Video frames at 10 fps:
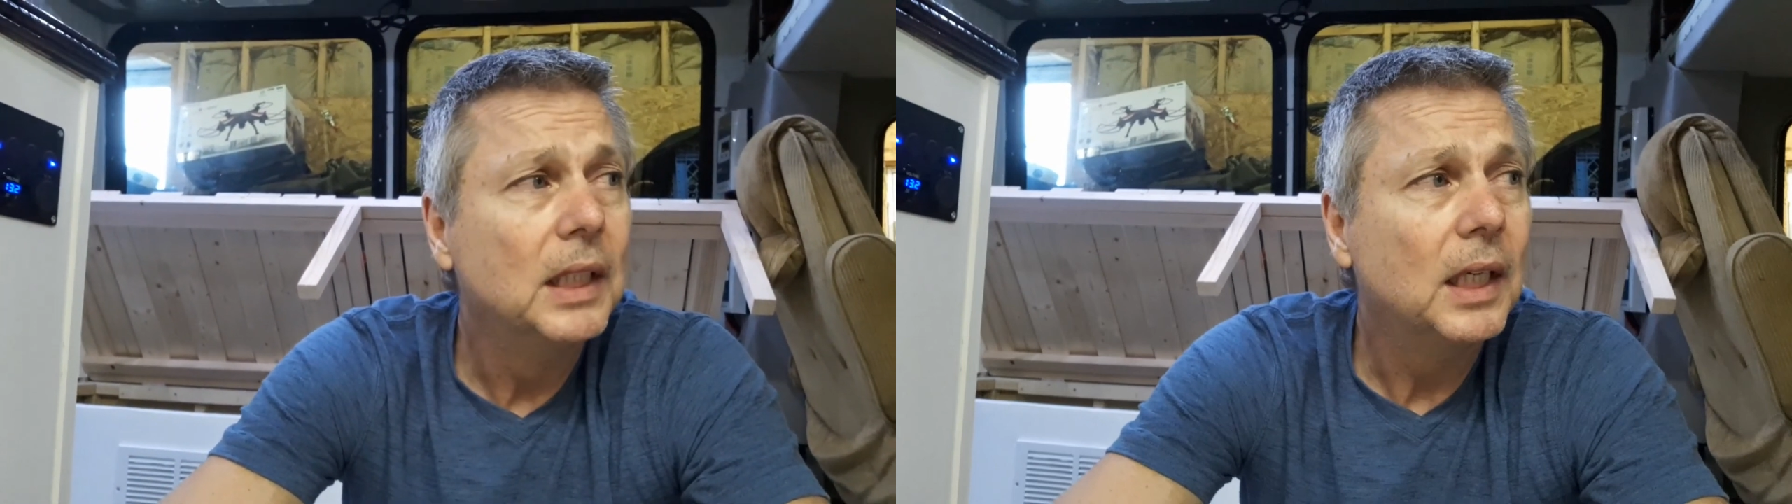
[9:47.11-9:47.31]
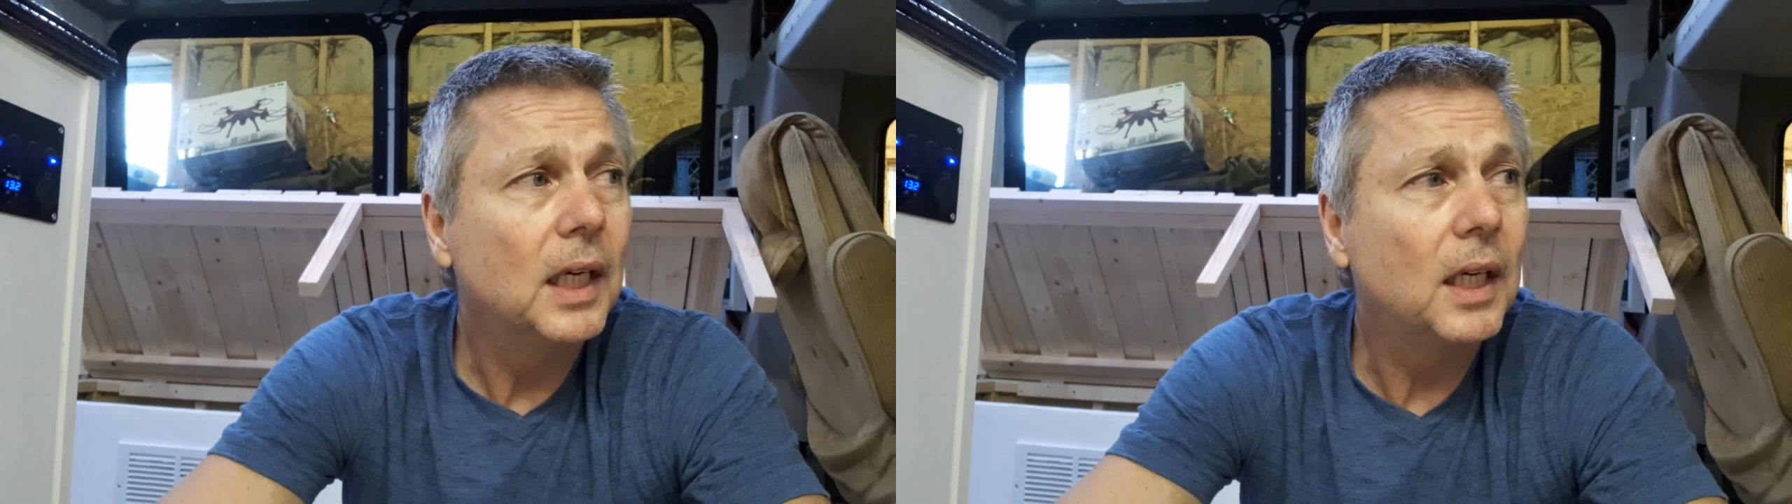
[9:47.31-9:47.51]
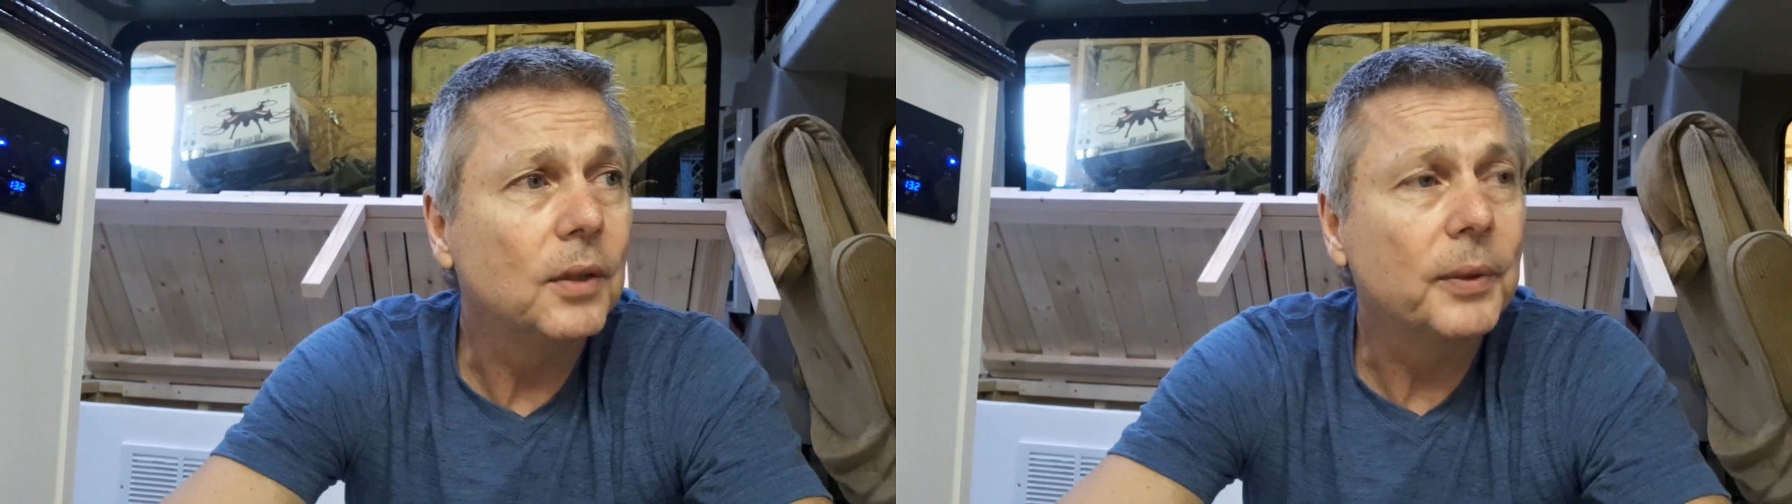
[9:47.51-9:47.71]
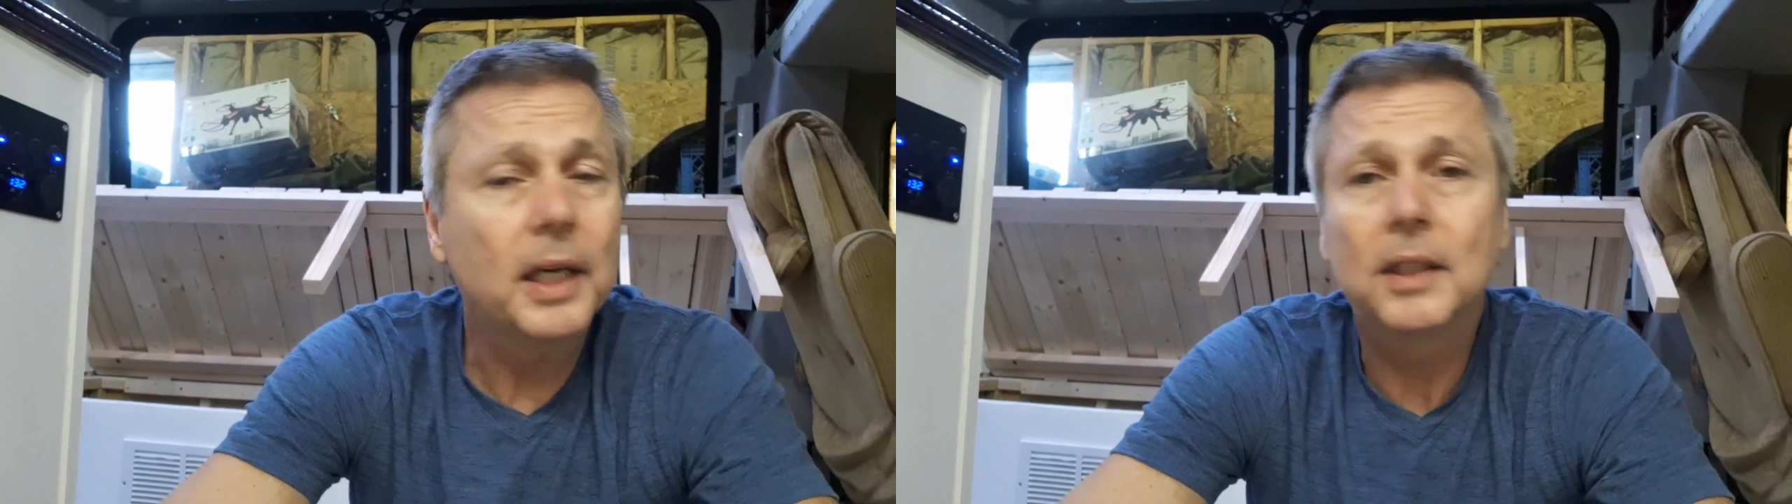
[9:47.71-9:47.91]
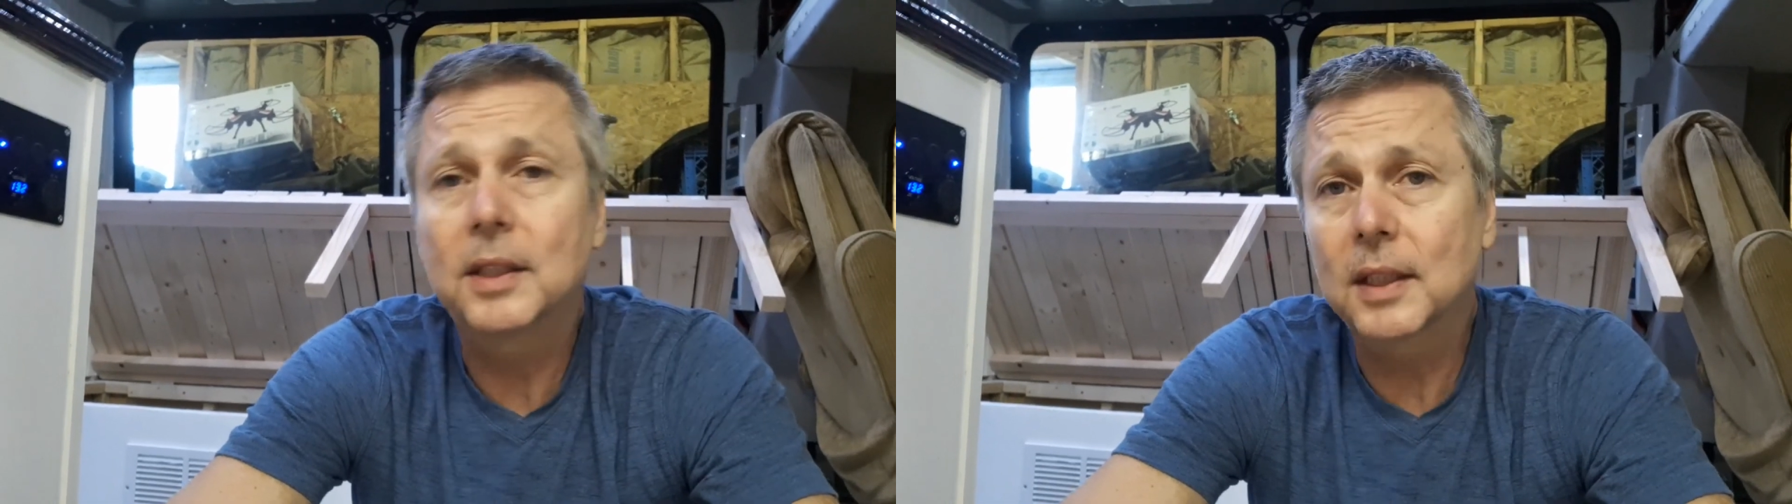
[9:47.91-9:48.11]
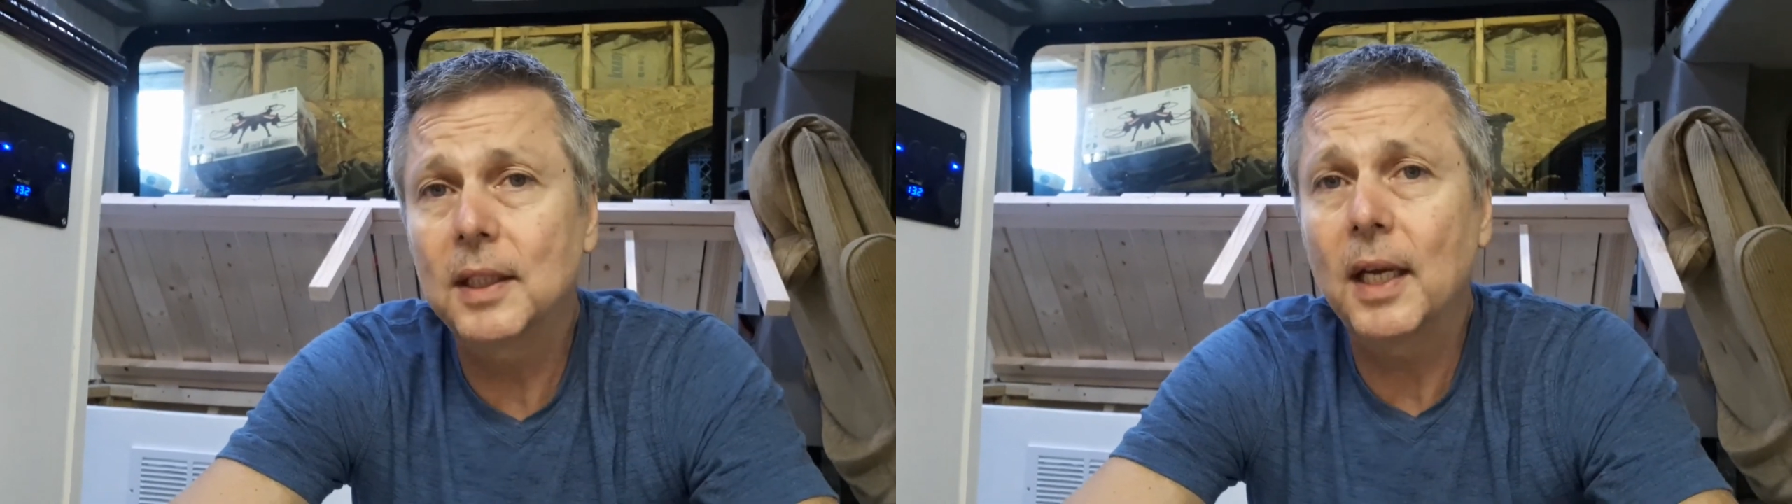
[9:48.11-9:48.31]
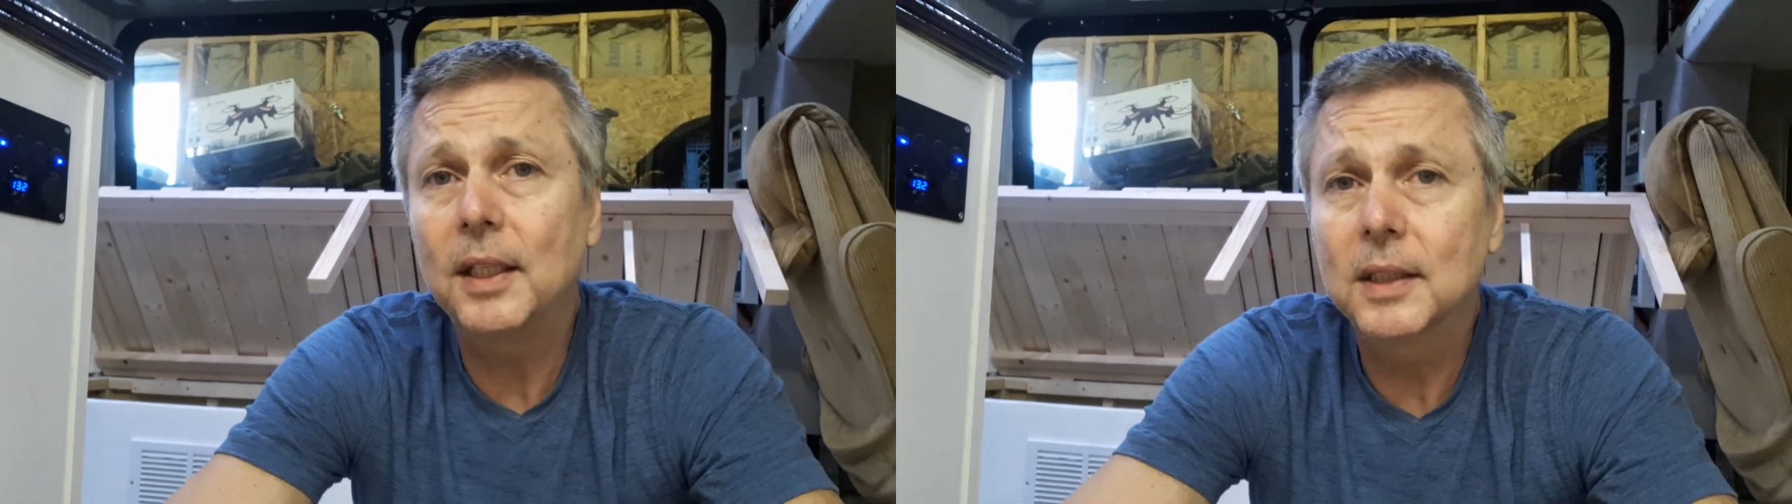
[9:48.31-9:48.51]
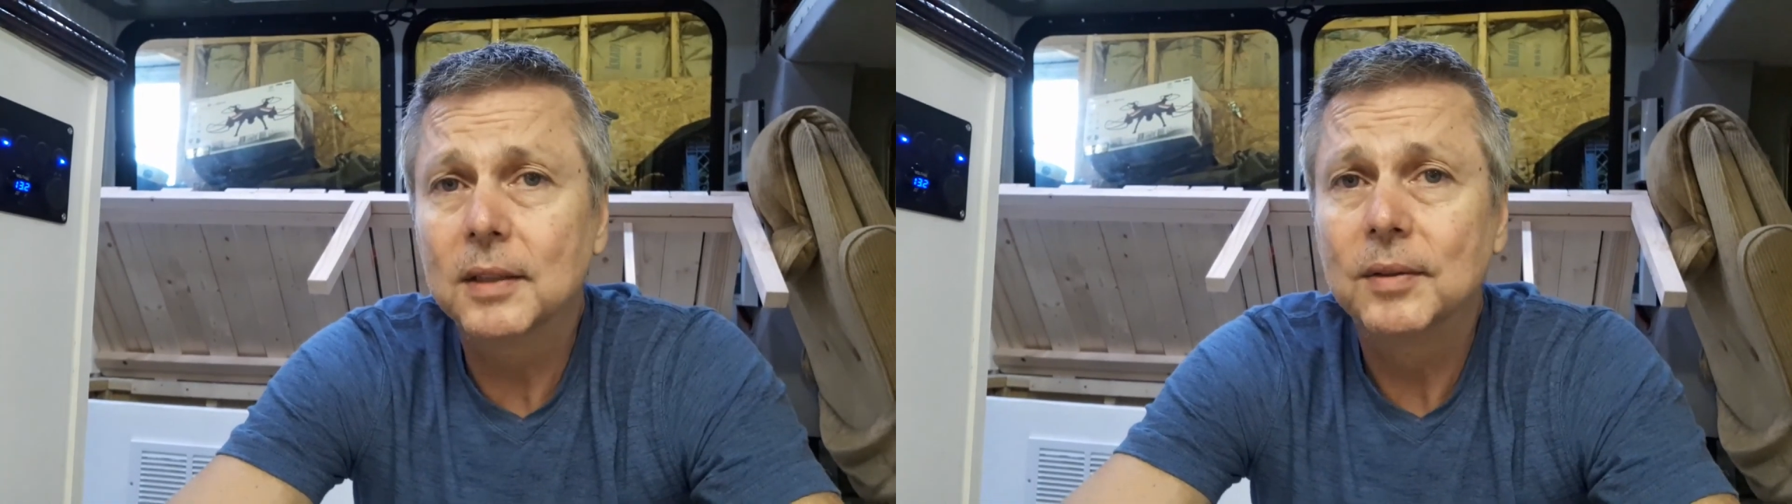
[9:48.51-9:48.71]
ran it 6
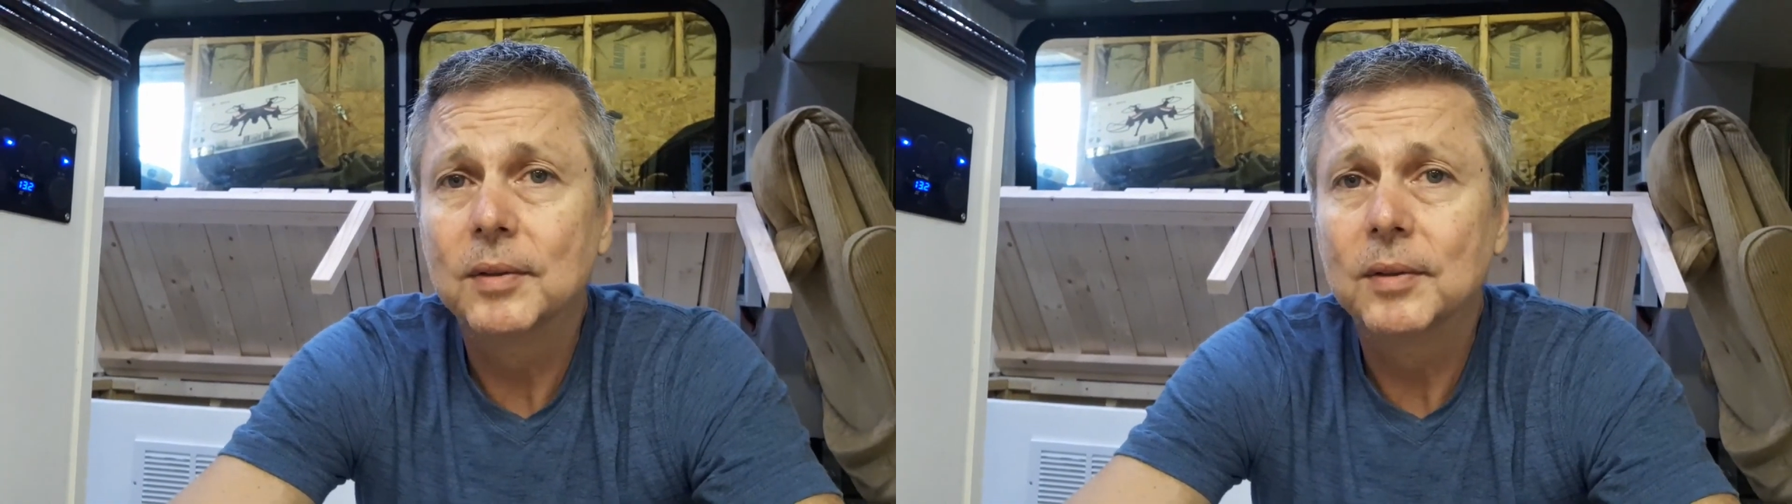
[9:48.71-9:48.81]
days